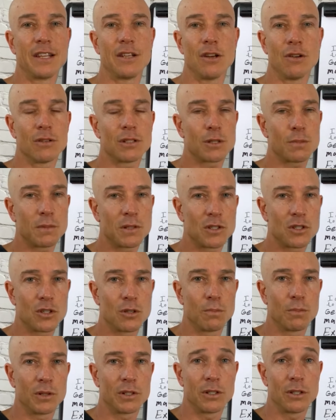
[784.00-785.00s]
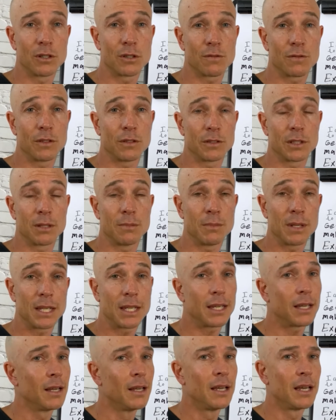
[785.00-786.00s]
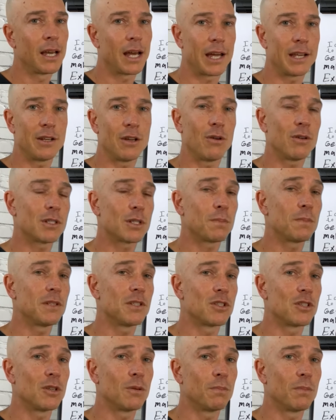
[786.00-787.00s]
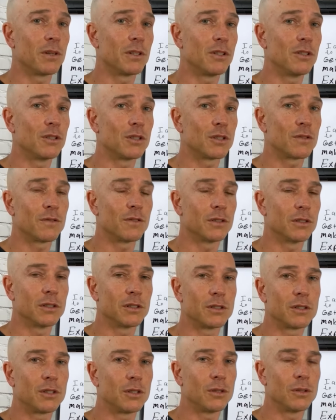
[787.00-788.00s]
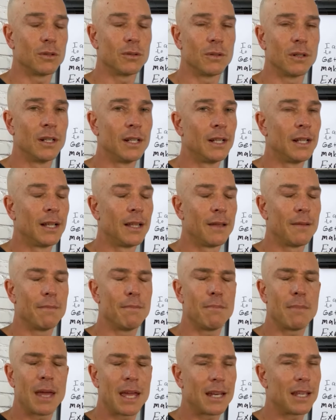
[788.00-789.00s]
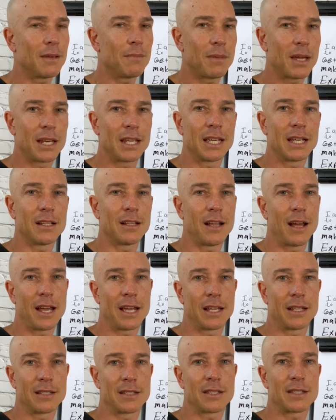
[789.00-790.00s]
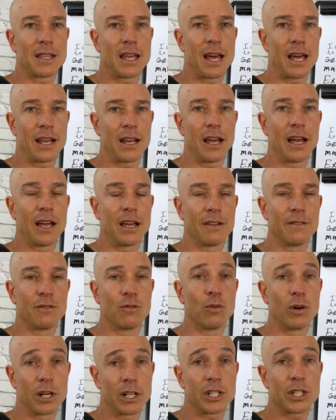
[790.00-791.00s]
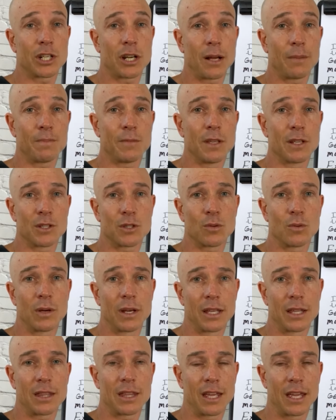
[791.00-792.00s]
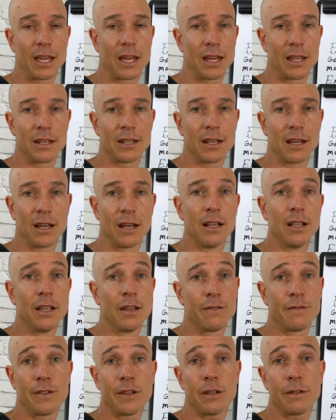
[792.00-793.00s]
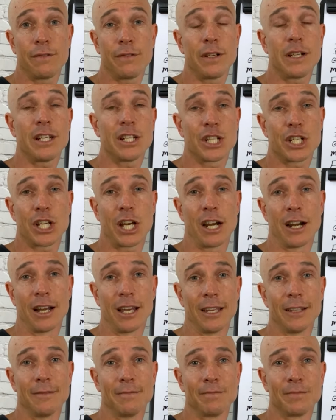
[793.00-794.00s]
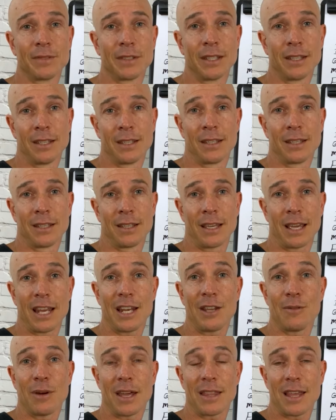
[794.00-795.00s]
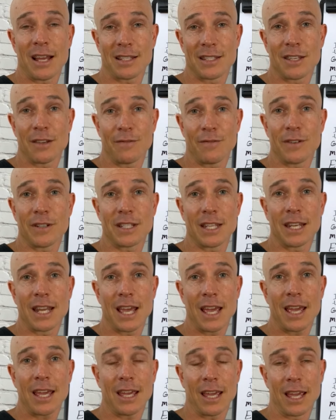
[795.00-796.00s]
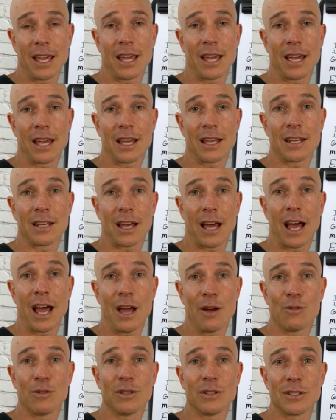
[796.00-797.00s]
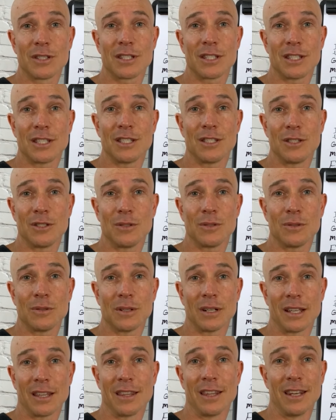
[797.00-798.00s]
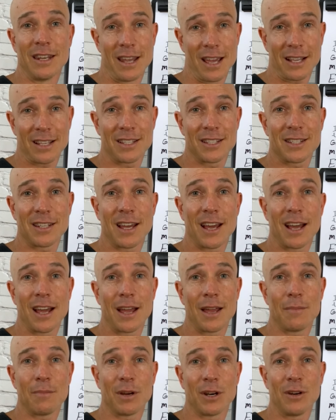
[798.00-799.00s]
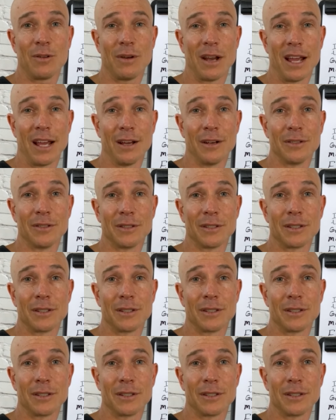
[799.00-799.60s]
know it's been super useful to me. I know it's been super useful to many, many clients that I've workshopped this with, and feel free to share it. Anyway, that's it for today, and I will see you the next time around.